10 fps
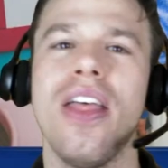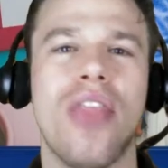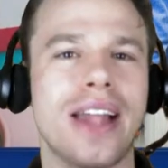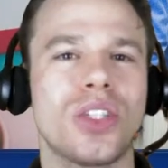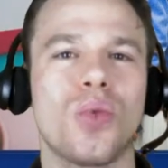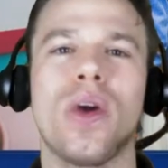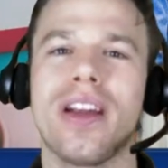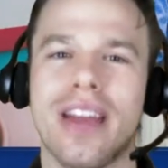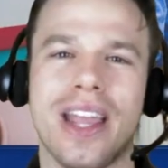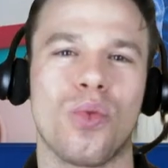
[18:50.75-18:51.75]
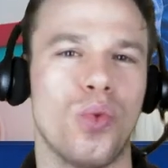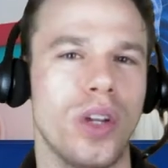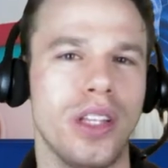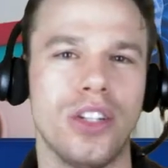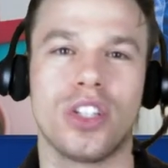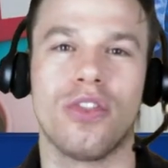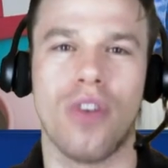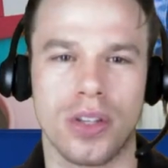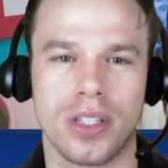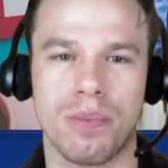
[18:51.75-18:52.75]
that's where it really just
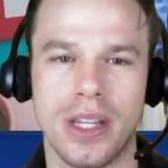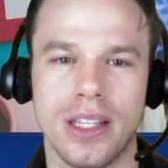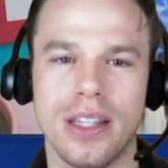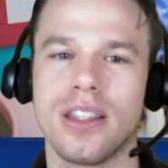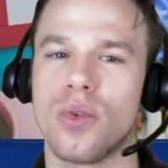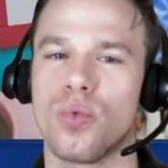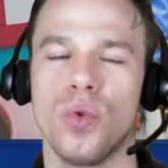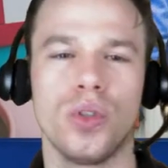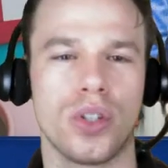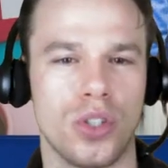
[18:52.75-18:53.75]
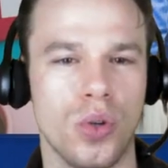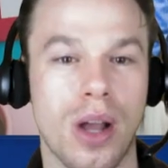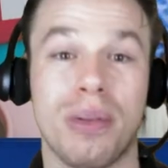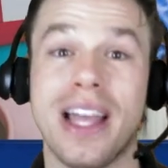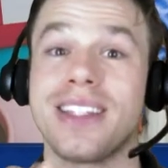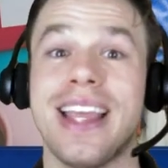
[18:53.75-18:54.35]
falls to pieces. The rules are too complex.